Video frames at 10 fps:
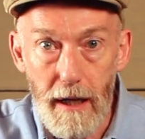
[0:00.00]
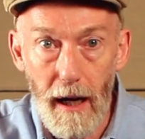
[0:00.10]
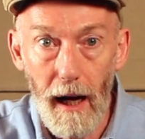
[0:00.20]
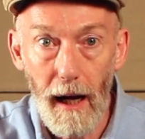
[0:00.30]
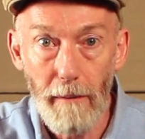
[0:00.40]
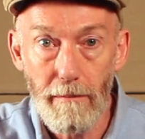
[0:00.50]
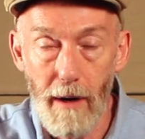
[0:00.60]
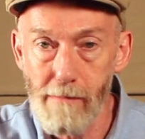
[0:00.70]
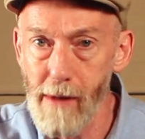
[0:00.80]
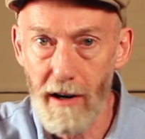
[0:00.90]

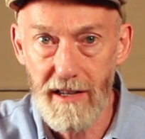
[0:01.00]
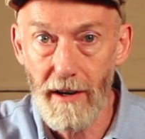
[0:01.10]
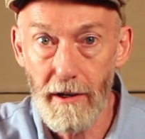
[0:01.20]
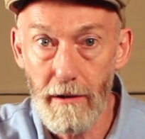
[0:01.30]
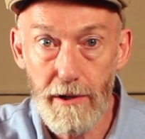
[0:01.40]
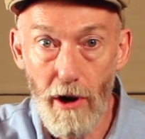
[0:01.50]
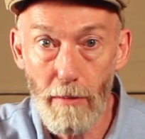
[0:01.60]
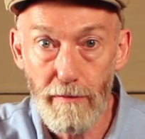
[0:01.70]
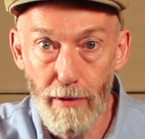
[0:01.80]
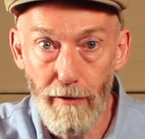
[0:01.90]
Mark's done a good job
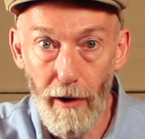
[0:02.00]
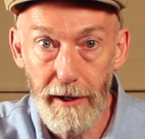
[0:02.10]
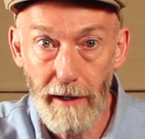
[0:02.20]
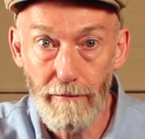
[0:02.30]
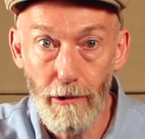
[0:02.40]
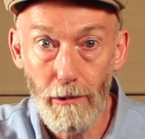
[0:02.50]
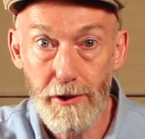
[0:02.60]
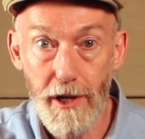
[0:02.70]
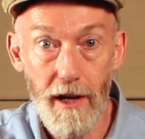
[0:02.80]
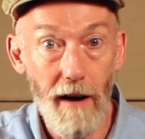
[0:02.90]
of providing rules
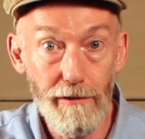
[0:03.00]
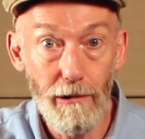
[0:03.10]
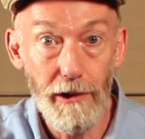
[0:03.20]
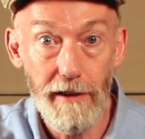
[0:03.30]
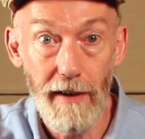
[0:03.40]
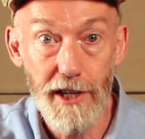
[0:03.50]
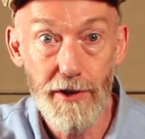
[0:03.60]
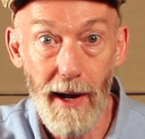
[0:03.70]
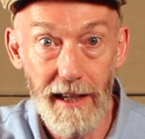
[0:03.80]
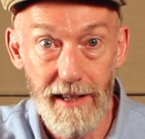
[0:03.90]
to cover all the
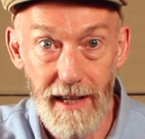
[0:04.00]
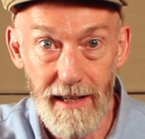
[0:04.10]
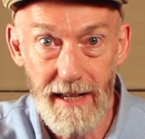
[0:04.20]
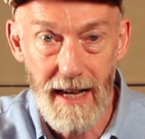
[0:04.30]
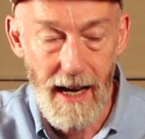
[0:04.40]
eventualities.